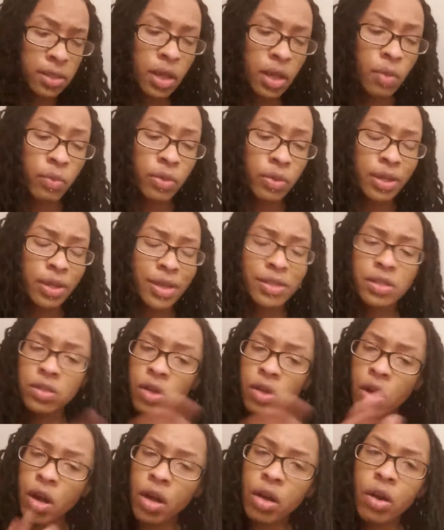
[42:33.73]
And with that
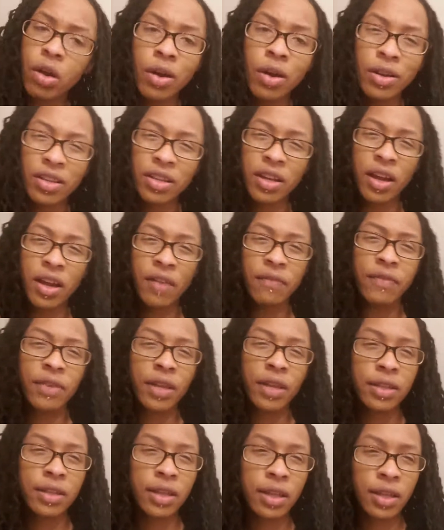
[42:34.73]
star card there, I feel
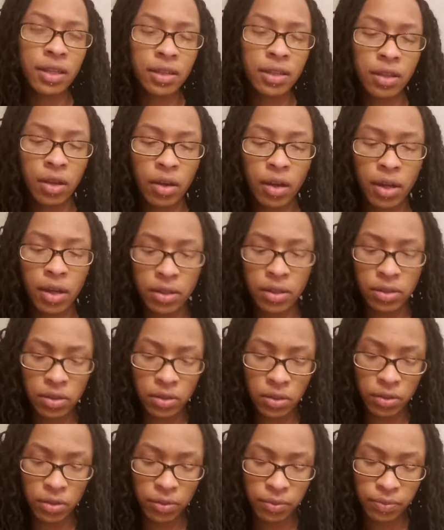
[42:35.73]
like they get their answer.